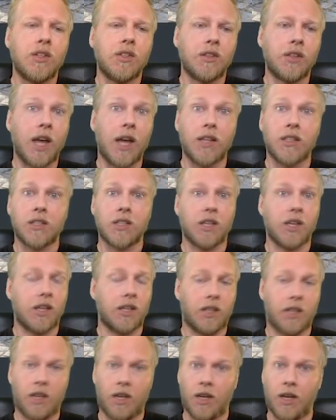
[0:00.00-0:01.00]
That's
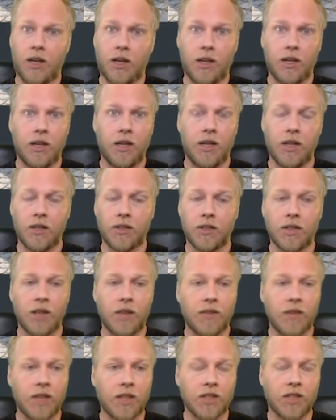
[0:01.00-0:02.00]
like
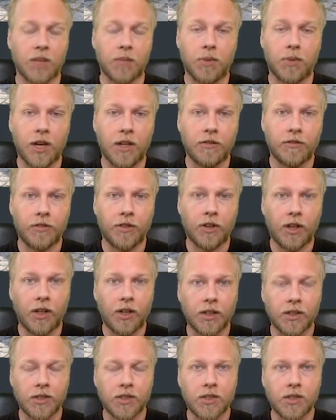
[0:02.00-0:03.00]
and that's like a brain
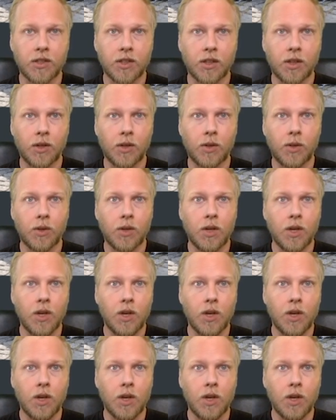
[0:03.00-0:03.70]
fog. So